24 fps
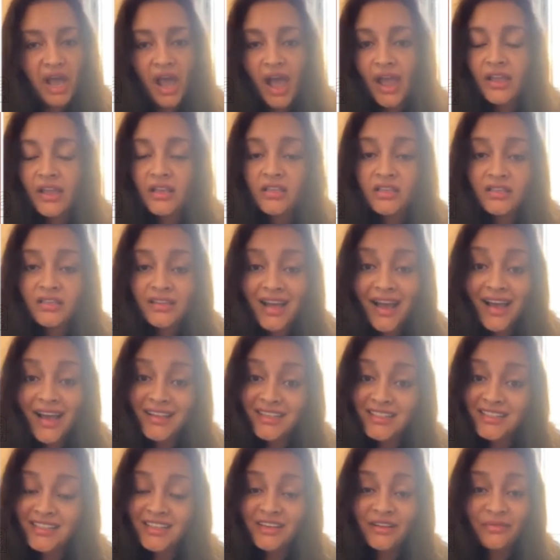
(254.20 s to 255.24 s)
I
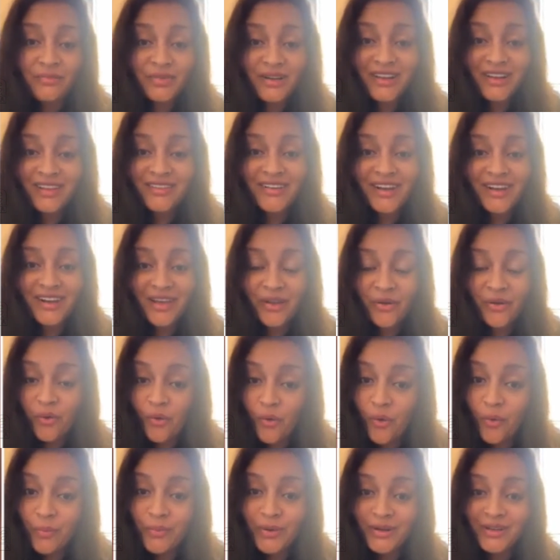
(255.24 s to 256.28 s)
still believe, and I
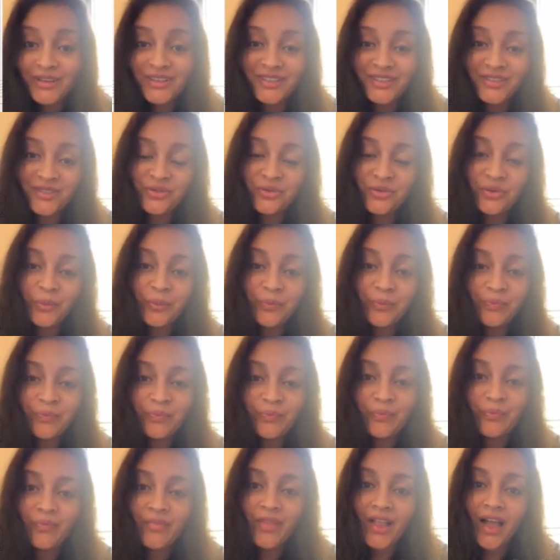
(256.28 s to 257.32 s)
hope it is true.
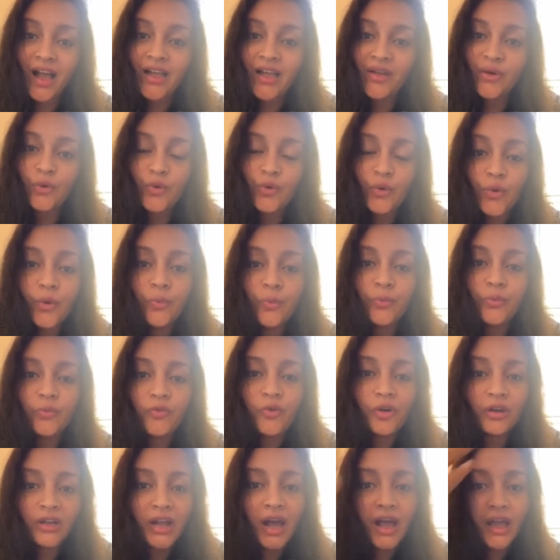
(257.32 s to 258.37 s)
I hope
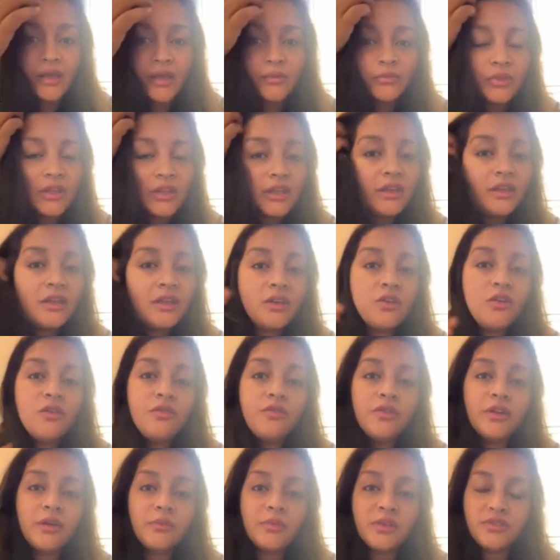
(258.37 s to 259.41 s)
what I am thinking
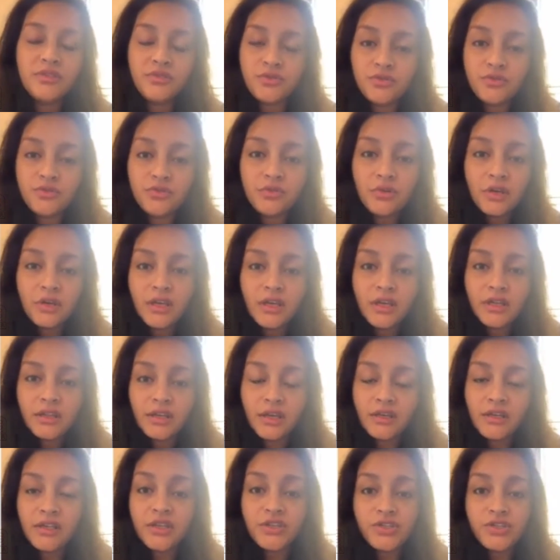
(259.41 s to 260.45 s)
of him is true,
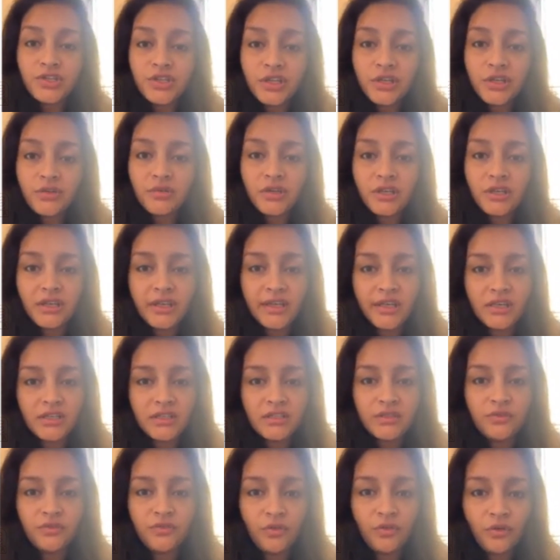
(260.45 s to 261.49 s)
that he genuinely
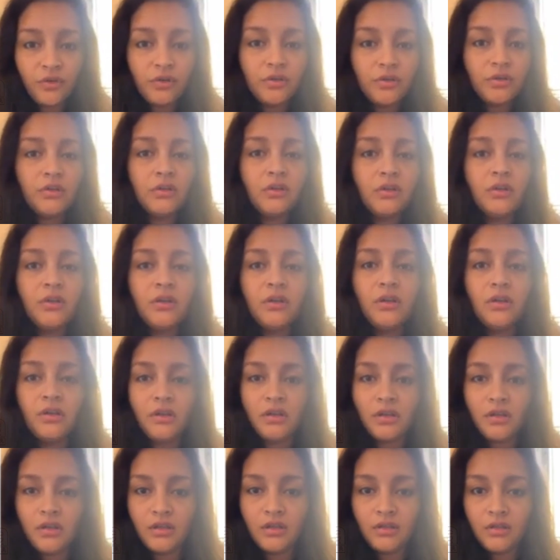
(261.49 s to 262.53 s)
cares for
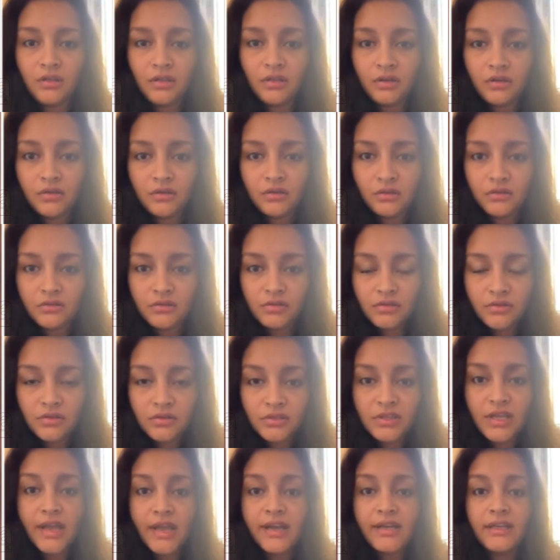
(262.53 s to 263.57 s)
the
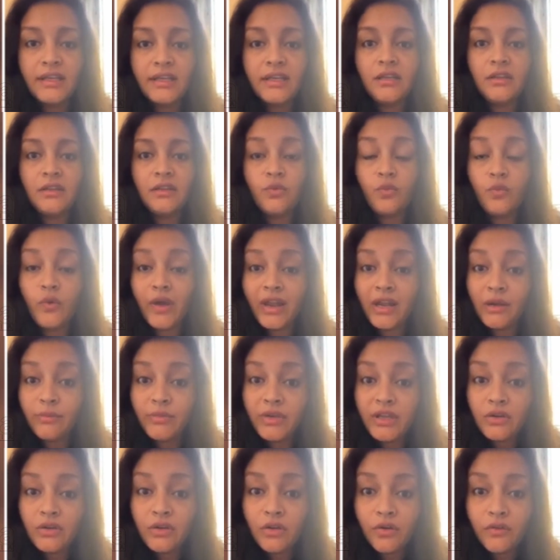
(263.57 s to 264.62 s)
society, the
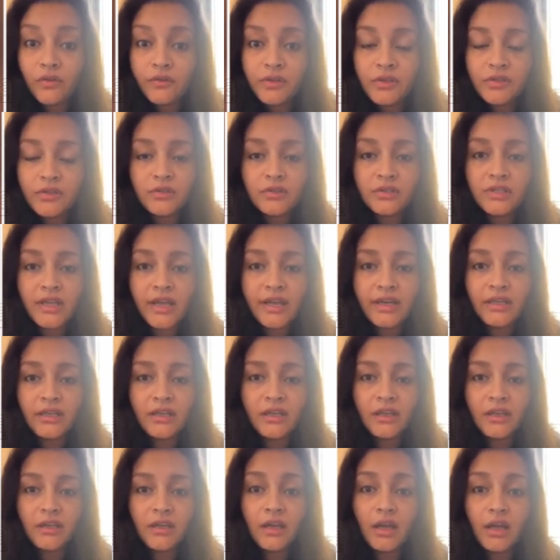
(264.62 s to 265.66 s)
well-being of the
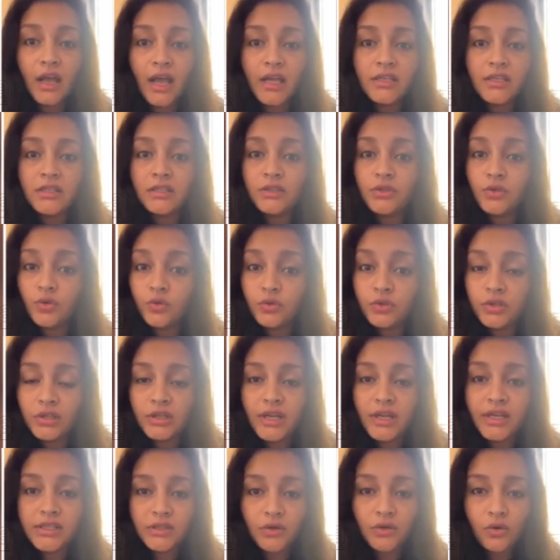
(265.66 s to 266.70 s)
society as a total,
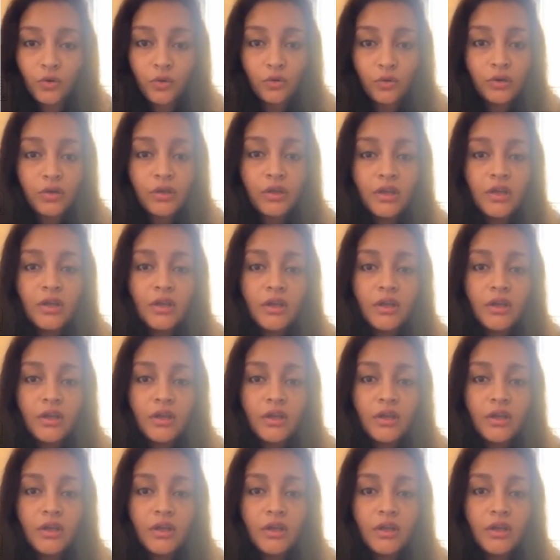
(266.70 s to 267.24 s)
as a whole.